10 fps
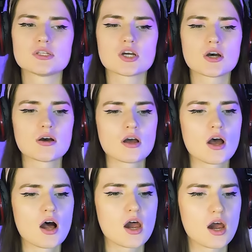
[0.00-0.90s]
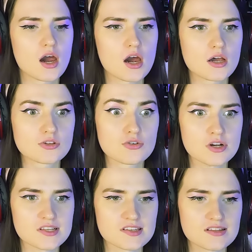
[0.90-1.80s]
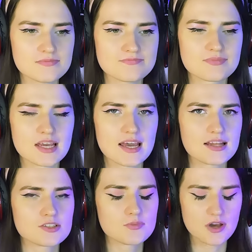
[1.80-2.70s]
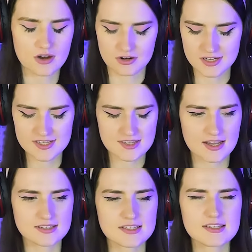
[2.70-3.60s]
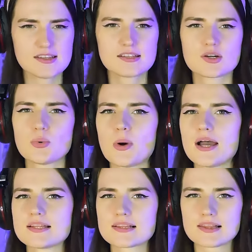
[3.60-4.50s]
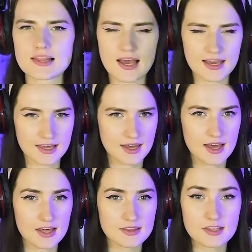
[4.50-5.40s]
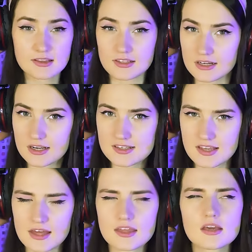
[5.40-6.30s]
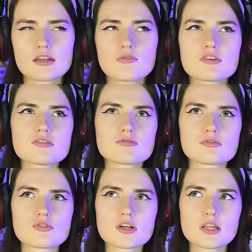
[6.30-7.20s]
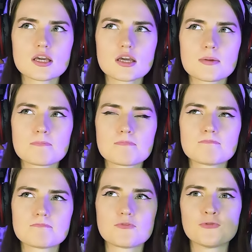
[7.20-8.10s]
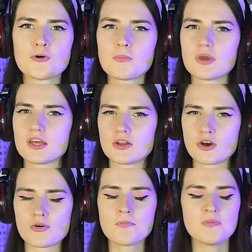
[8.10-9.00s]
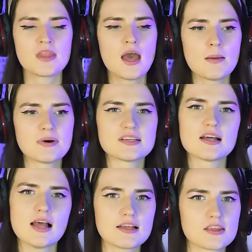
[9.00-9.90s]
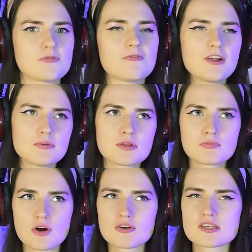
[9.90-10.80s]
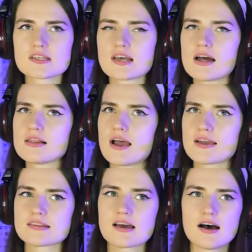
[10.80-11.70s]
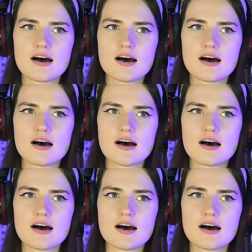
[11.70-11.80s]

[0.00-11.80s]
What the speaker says: video No Reason. And to be honest, I didn't quite like the lyrics. I think it wasn't really for me, you know, but I like the filming process. I liked